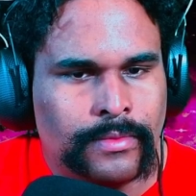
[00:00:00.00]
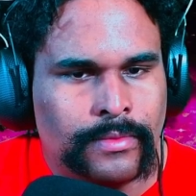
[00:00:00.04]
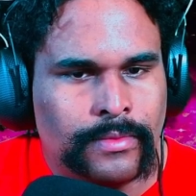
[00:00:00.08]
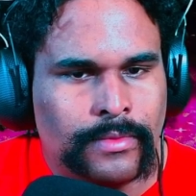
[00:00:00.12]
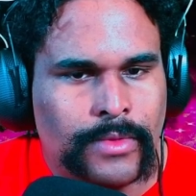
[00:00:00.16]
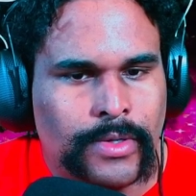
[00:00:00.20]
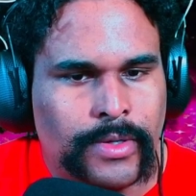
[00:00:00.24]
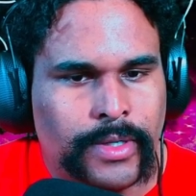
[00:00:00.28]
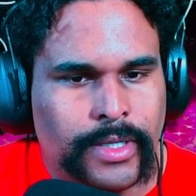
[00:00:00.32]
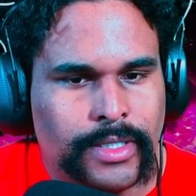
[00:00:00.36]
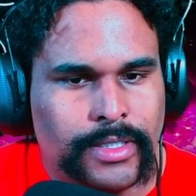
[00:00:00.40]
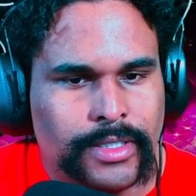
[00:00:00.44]
Oh,
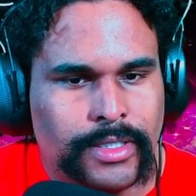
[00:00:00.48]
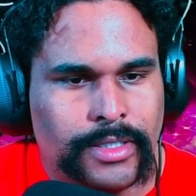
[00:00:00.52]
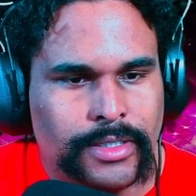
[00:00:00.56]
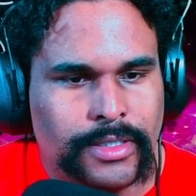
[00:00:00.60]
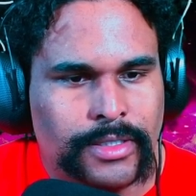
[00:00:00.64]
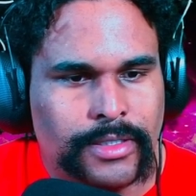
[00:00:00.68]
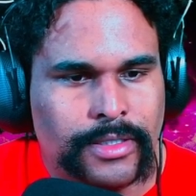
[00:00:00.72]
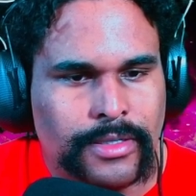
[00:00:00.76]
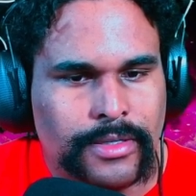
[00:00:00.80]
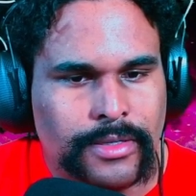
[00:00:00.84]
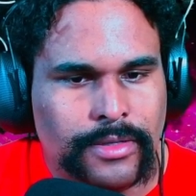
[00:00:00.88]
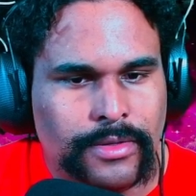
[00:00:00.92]
I guess I just
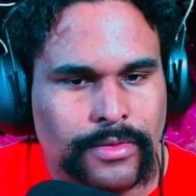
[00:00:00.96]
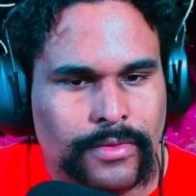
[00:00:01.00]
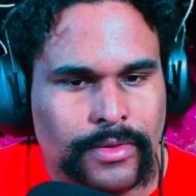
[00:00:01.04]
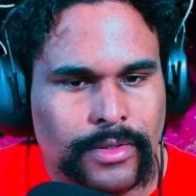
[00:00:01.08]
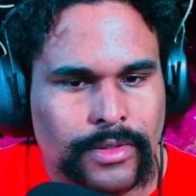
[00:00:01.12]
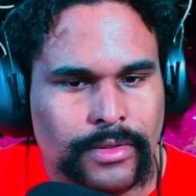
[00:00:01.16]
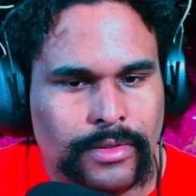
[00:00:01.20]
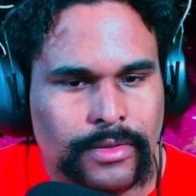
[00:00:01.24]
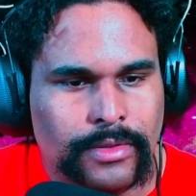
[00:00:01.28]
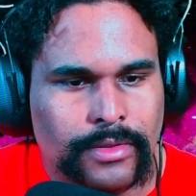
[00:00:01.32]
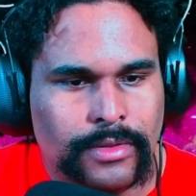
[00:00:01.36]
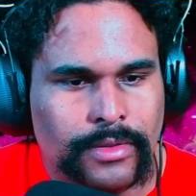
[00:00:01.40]
need a new one.
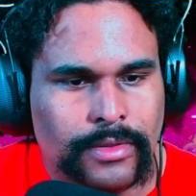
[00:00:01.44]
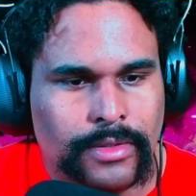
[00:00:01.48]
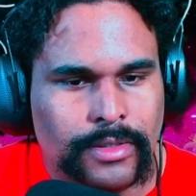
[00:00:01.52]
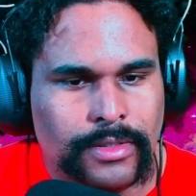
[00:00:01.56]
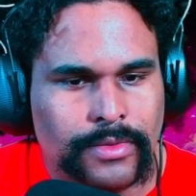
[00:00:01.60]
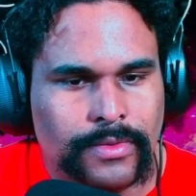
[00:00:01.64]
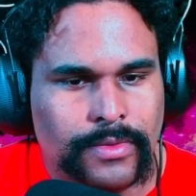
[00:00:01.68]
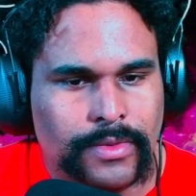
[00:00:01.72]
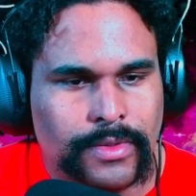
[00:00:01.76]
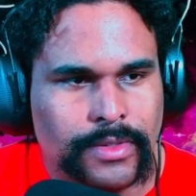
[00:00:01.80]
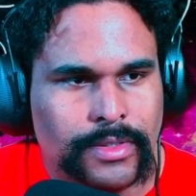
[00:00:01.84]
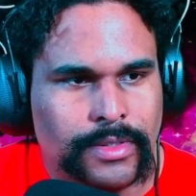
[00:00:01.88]
This
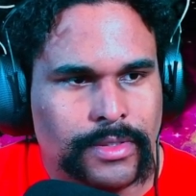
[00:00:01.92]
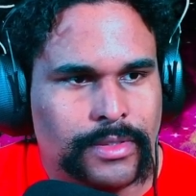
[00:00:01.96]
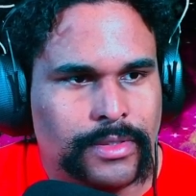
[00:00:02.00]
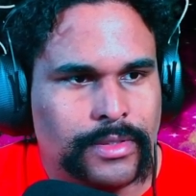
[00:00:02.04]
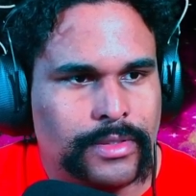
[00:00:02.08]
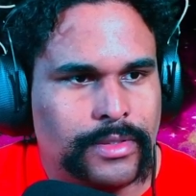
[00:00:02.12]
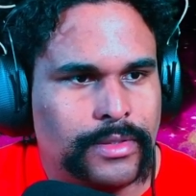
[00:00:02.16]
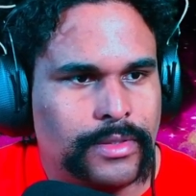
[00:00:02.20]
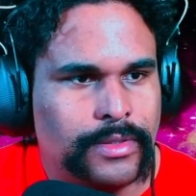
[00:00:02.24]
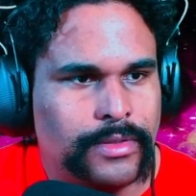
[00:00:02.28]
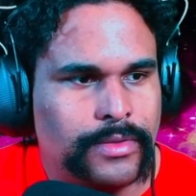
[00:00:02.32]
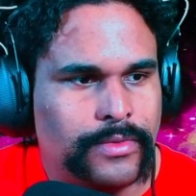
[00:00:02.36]
one's,
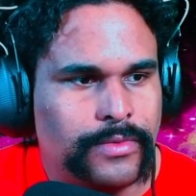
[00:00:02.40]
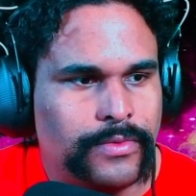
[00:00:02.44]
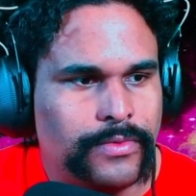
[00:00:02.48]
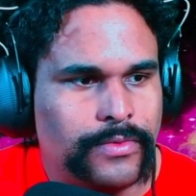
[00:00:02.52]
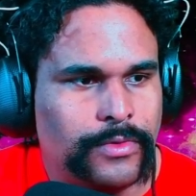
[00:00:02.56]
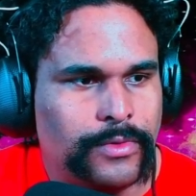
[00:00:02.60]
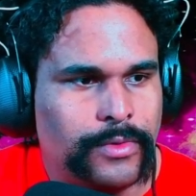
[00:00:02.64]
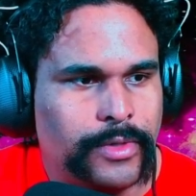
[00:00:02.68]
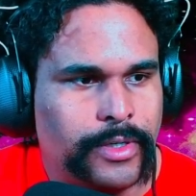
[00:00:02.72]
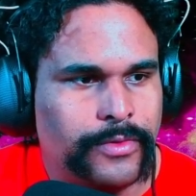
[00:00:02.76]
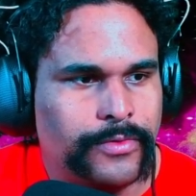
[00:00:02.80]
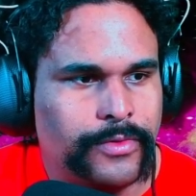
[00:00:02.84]
for
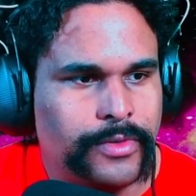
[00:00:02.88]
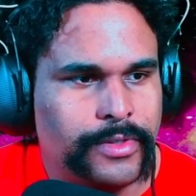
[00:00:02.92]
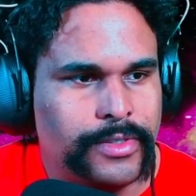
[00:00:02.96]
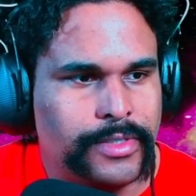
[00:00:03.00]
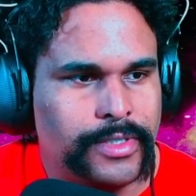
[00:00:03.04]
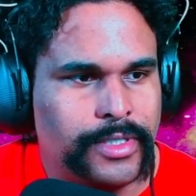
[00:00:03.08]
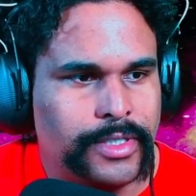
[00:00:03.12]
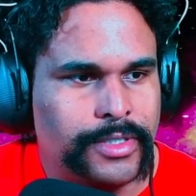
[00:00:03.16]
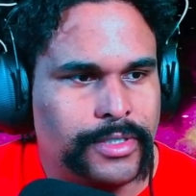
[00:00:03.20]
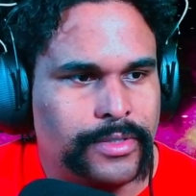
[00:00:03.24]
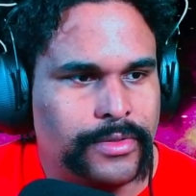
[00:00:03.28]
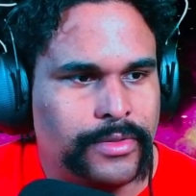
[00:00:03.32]
whatever reason,
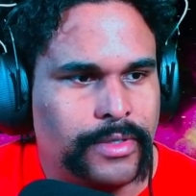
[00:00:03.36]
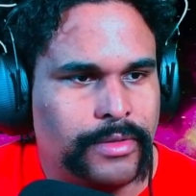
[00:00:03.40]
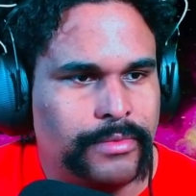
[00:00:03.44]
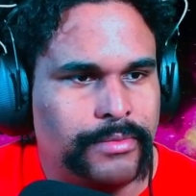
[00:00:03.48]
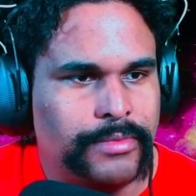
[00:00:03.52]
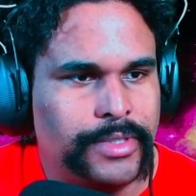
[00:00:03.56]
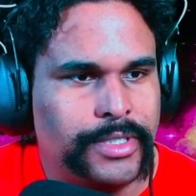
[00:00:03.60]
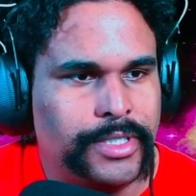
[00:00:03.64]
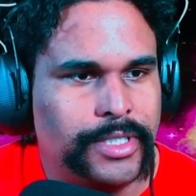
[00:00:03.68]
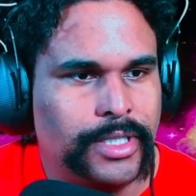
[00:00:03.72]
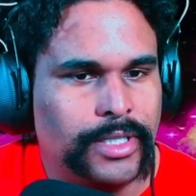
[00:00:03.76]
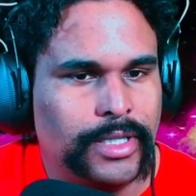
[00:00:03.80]
not showing up.
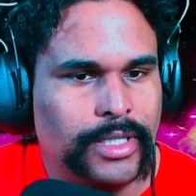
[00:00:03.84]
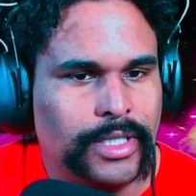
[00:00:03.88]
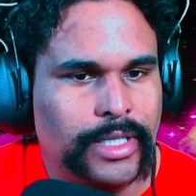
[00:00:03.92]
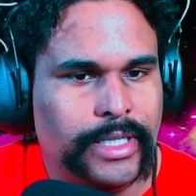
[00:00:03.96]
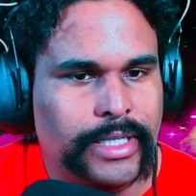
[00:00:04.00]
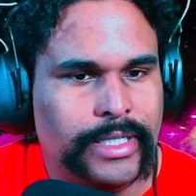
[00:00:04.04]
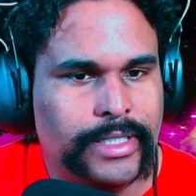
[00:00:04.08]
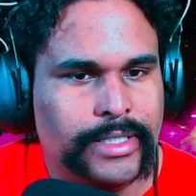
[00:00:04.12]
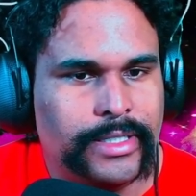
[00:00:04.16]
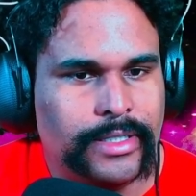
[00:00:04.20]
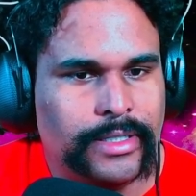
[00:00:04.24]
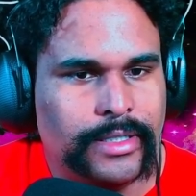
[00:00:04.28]

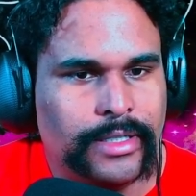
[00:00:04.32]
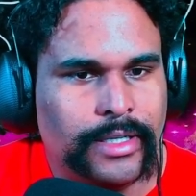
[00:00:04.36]
Delete!